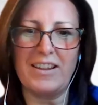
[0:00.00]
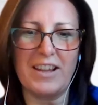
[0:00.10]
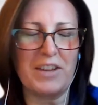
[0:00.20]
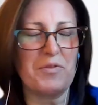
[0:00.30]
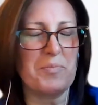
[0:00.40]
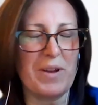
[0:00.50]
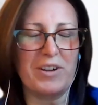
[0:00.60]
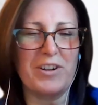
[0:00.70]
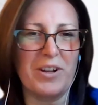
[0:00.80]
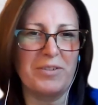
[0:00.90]
think of a
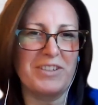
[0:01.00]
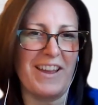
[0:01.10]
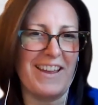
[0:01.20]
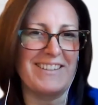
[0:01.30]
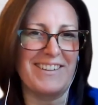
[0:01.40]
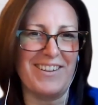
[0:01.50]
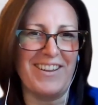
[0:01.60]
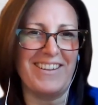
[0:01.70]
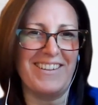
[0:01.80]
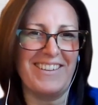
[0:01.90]
better note to end it
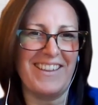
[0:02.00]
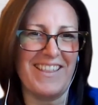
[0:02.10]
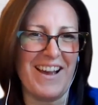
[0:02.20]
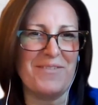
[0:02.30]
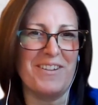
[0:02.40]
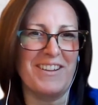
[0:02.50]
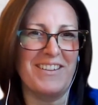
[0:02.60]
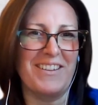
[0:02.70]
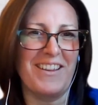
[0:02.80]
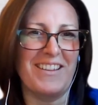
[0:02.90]
on than that
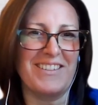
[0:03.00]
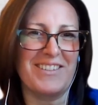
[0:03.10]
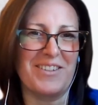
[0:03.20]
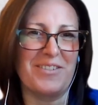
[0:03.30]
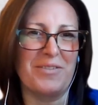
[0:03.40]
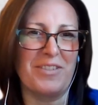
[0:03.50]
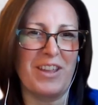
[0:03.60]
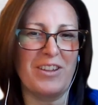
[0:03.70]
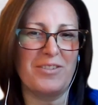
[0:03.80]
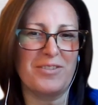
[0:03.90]
one. And so
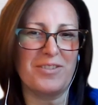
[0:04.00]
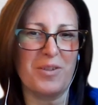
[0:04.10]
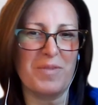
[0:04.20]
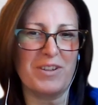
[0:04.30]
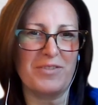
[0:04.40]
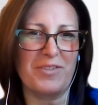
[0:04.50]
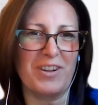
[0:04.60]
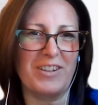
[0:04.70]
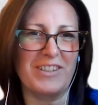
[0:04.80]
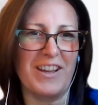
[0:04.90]
thank you so much for
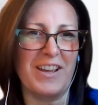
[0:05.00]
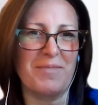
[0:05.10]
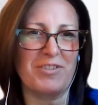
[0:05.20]
your time,